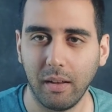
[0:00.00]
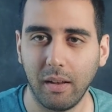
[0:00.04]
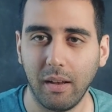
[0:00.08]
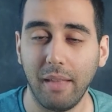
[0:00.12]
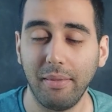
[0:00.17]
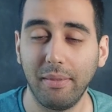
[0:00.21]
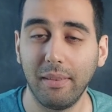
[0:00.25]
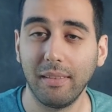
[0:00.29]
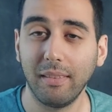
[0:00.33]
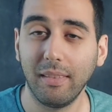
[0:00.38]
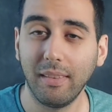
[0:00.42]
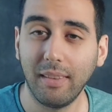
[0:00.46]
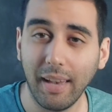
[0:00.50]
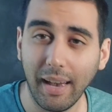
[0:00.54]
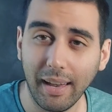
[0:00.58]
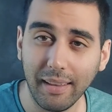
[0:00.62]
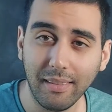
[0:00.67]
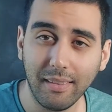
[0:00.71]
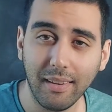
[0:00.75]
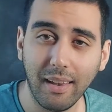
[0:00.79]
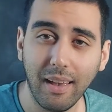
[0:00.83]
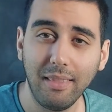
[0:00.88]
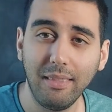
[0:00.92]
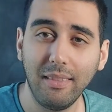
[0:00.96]
And the
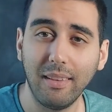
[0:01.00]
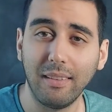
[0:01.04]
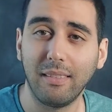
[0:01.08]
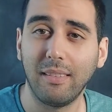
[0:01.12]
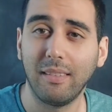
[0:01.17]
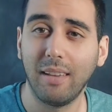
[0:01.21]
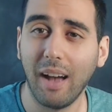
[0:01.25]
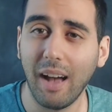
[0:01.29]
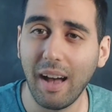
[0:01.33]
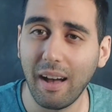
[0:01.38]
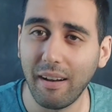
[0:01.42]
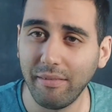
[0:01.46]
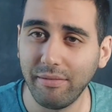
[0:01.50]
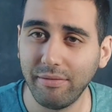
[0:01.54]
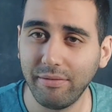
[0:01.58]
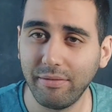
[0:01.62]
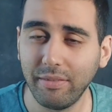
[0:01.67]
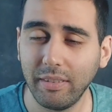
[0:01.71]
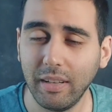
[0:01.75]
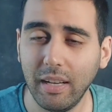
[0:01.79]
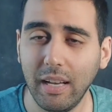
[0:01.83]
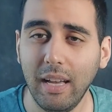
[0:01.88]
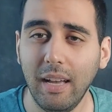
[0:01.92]
Tet and the Tav